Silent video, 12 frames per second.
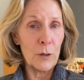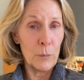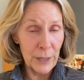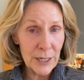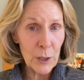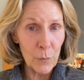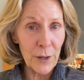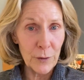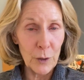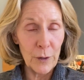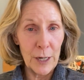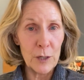placing well in
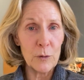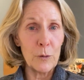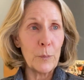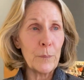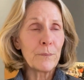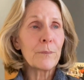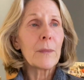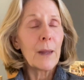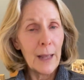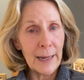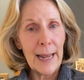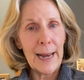your age group.
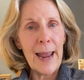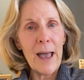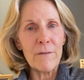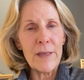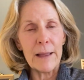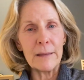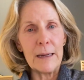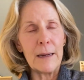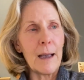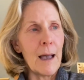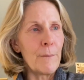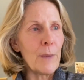Again, I have that
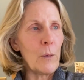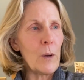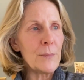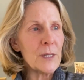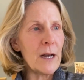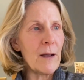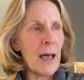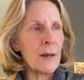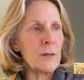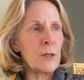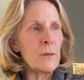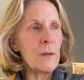link on my website of how
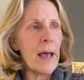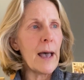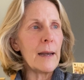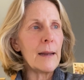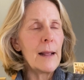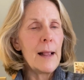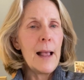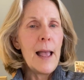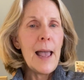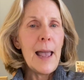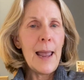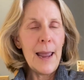to do that.
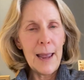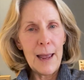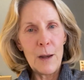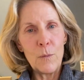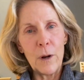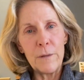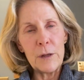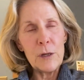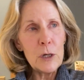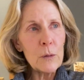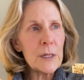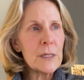And one of the
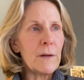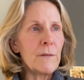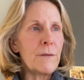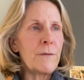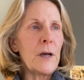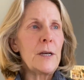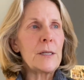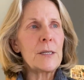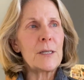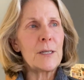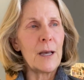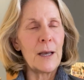newest and
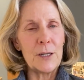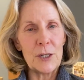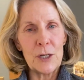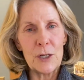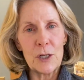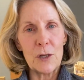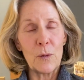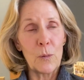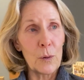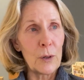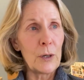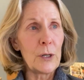funnest additions to the
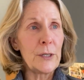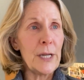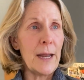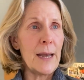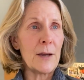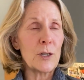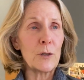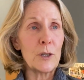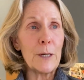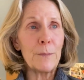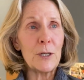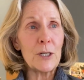World and National
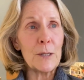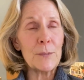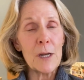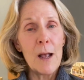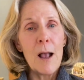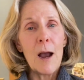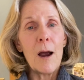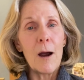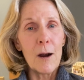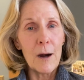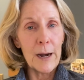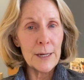Championships
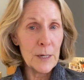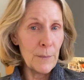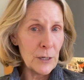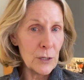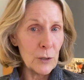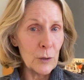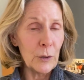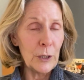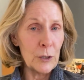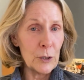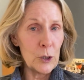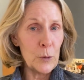are, as I mentioned earlier,
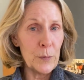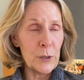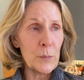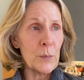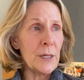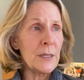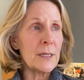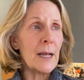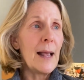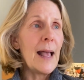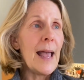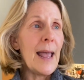the Super Sprint
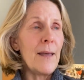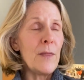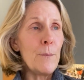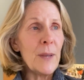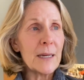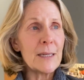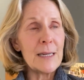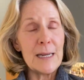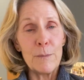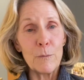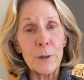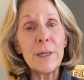and the Mixed
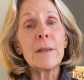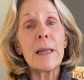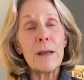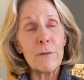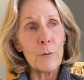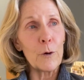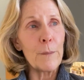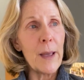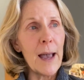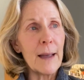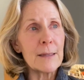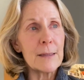Team Relay
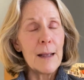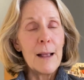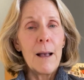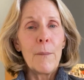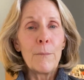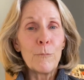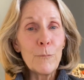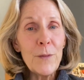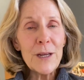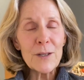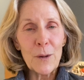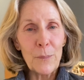formats.
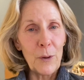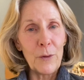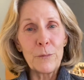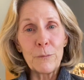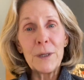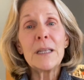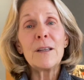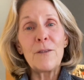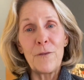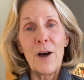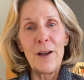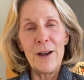These are both really
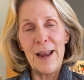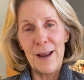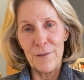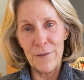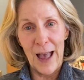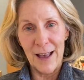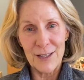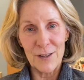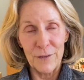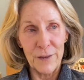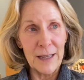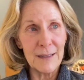fun and fast
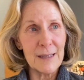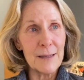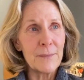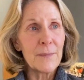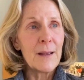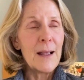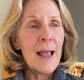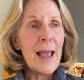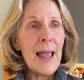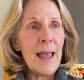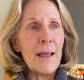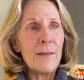events.
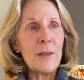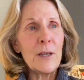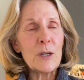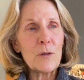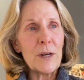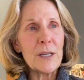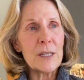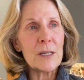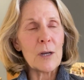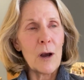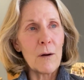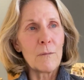And these
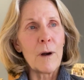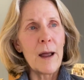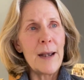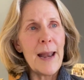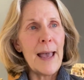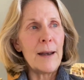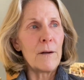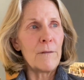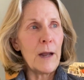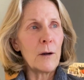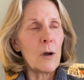races are run at an event